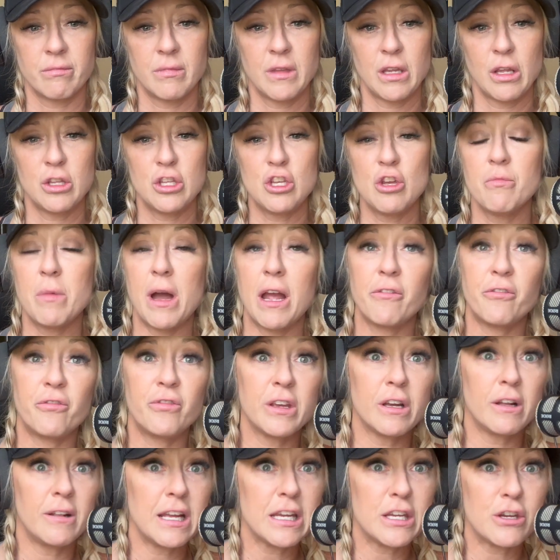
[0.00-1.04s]
You might
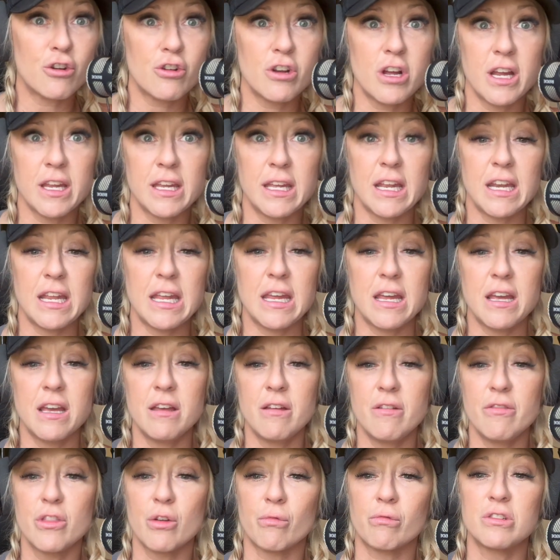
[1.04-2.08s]
feel like you're not getting
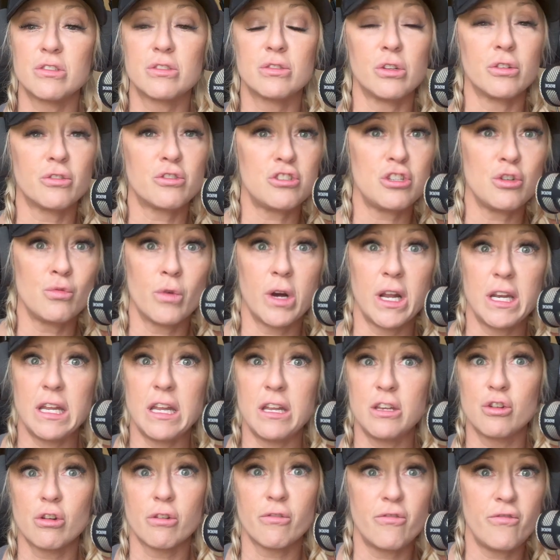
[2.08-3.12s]
the results you want
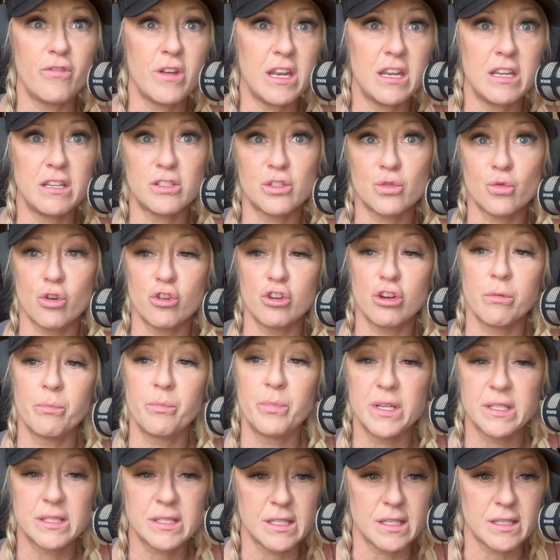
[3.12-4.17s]
in your fitness or your
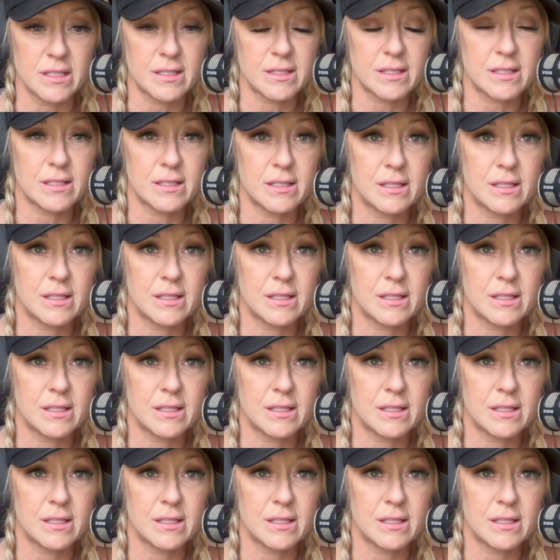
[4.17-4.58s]
business.